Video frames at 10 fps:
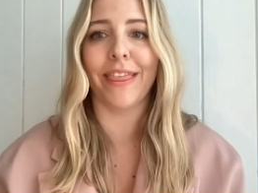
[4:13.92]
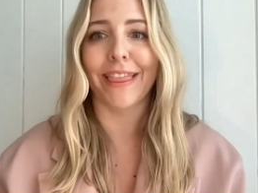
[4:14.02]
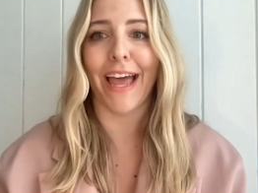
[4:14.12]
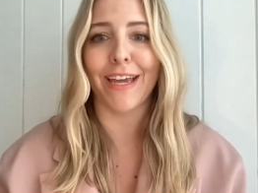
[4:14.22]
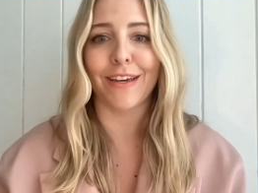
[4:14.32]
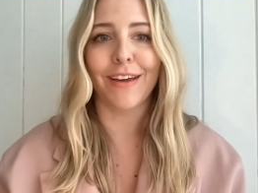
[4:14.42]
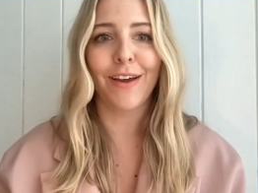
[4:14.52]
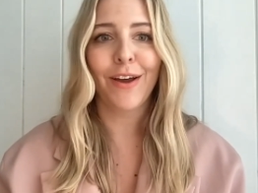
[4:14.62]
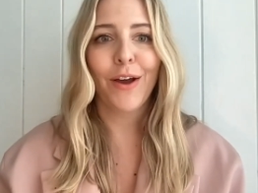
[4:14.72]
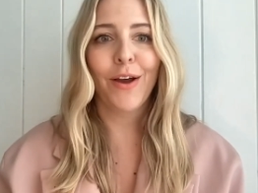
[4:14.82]
with like
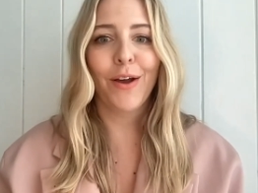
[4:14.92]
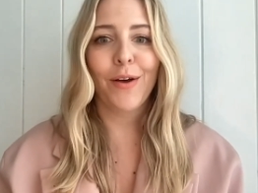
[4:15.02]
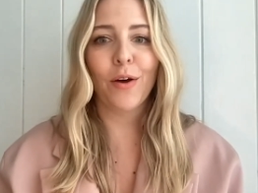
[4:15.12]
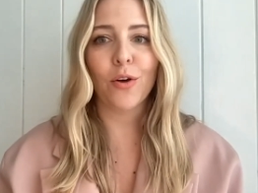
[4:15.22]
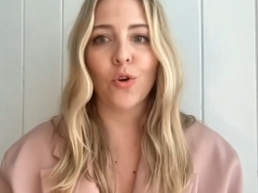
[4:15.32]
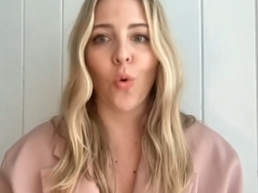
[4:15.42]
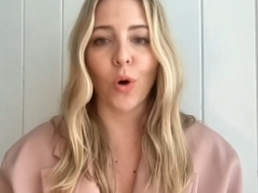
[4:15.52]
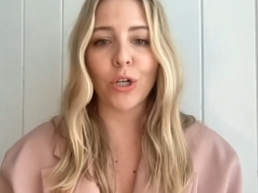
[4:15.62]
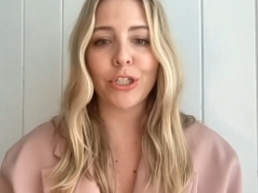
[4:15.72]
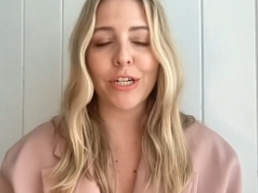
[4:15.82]

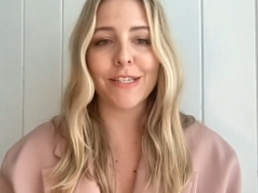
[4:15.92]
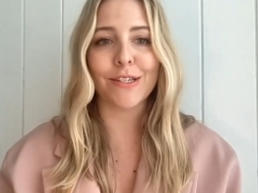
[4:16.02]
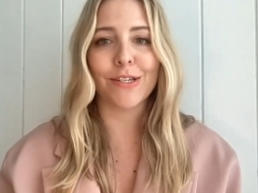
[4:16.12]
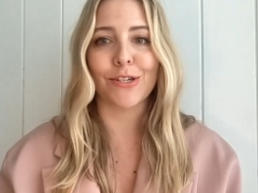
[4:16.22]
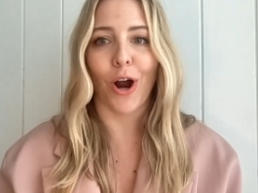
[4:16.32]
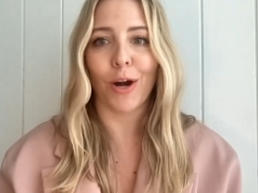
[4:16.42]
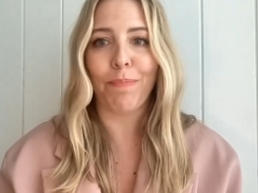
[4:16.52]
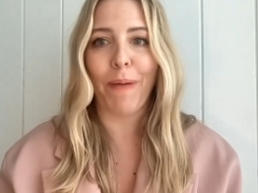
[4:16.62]
gorgeous star